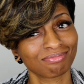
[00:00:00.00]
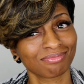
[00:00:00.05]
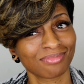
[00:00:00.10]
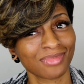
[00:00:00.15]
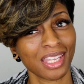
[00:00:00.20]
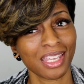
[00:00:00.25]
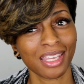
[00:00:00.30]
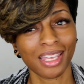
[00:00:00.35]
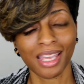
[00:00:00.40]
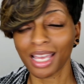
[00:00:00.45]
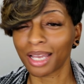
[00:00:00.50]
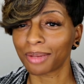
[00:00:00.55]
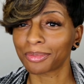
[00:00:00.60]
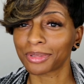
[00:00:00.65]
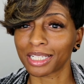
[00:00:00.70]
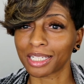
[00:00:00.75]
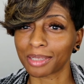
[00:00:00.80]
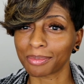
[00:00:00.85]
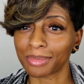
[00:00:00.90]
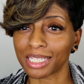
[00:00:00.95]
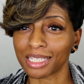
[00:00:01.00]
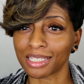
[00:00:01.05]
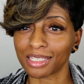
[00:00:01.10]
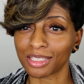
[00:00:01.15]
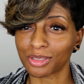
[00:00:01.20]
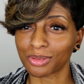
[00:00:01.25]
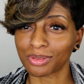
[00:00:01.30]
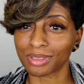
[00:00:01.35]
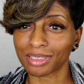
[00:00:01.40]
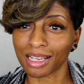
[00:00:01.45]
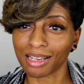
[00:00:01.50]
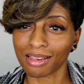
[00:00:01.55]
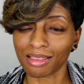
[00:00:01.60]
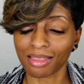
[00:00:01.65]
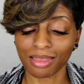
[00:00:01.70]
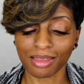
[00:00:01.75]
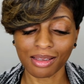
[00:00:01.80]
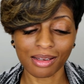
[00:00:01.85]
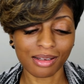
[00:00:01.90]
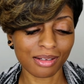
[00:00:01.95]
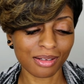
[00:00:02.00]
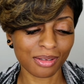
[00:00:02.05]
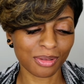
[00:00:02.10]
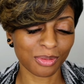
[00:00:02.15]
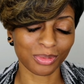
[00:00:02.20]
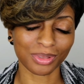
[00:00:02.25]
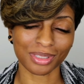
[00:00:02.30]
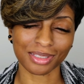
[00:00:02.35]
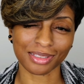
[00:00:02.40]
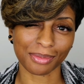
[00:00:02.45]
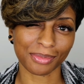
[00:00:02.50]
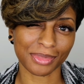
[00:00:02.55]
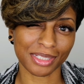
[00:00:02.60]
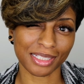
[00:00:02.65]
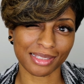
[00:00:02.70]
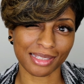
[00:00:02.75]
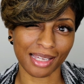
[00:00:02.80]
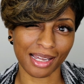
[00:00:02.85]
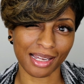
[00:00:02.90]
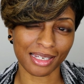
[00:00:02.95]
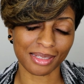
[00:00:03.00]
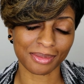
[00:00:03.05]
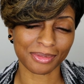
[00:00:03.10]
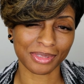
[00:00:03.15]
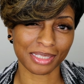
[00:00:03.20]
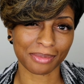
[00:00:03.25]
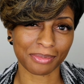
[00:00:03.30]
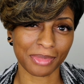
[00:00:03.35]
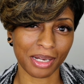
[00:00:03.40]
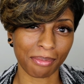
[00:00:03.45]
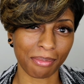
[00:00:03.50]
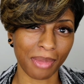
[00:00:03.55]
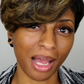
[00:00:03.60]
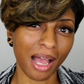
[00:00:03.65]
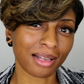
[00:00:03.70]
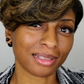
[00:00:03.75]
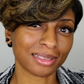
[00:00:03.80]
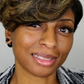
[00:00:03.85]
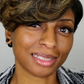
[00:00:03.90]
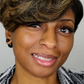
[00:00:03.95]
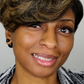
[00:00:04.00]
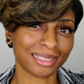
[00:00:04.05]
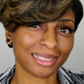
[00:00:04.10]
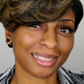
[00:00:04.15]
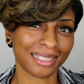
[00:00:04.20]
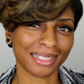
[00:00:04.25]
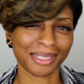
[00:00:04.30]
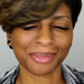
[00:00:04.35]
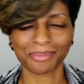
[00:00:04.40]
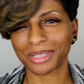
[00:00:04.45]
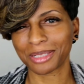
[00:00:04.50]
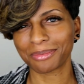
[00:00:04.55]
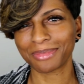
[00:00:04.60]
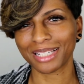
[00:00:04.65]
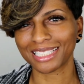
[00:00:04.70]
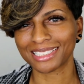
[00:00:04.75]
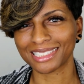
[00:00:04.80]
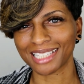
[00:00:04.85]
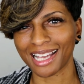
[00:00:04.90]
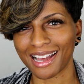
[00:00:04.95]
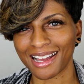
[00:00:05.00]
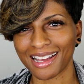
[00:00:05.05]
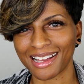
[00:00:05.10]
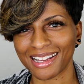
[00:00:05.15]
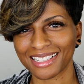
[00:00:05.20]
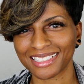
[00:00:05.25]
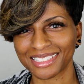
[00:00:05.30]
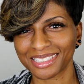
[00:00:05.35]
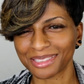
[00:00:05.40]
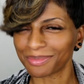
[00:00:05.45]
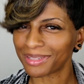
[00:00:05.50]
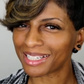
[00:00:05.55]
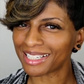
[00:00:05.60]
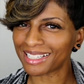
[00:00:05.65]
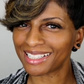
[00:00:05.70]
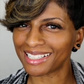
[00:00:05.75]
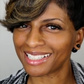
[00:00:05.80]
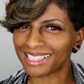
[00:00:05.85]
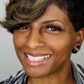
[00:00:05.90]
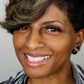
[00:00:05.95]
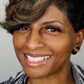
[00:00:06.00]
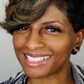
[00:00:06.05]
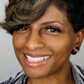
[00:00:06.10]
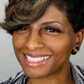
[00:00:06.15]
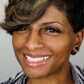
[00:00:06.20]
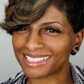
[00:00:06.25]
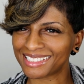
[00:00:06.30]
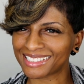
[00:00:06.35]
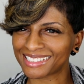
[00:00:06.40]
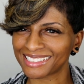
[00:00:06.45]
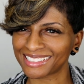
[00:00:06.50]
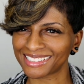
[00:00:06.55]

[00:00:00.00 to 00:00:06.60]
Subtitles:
I'm gonna be doing a look with some of these items in my box. Be blessed guys. Bye.